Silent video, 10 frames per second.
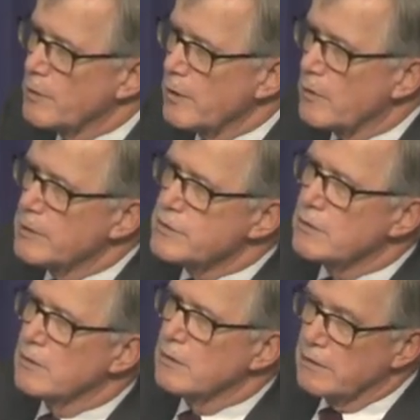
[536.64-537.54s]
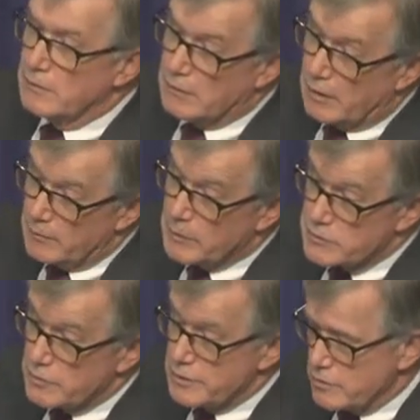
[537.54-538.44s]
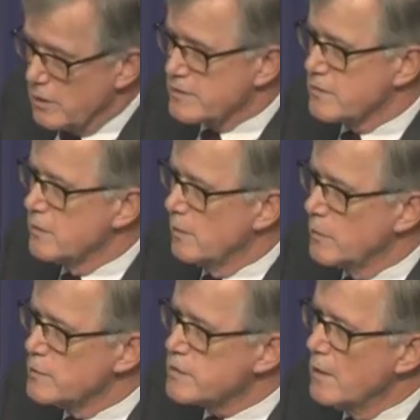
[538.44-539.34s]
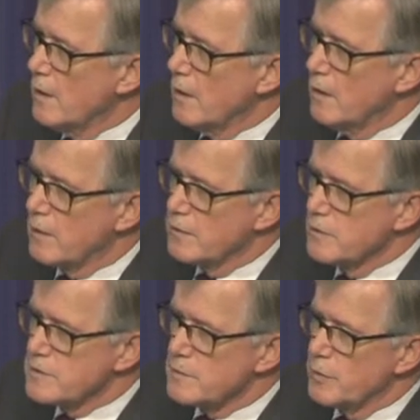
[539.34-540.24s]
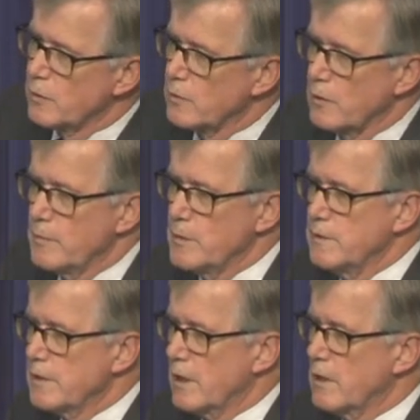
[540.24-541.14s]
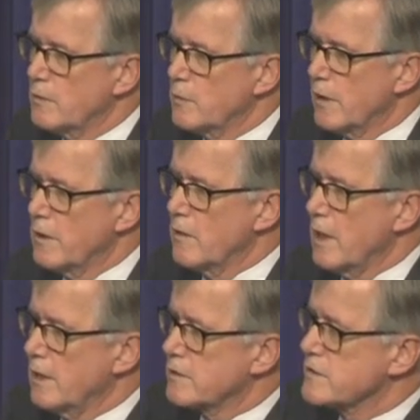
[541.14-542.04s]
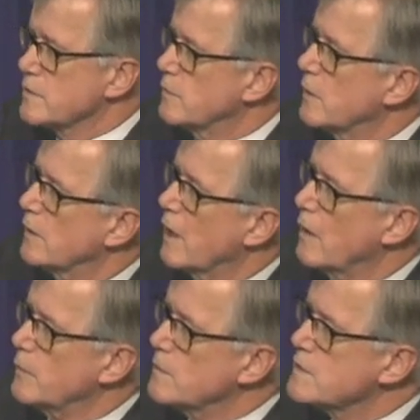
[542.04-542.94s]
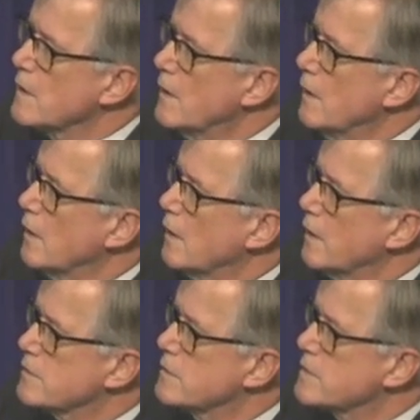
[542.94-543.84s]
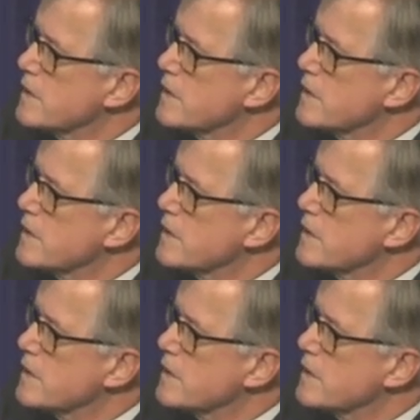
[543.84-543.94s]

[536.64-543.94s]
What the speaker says: we're not quite sure, or I'm not sure I trust the numbers, there is the program in the Accountable Care Act, assuming it happens, to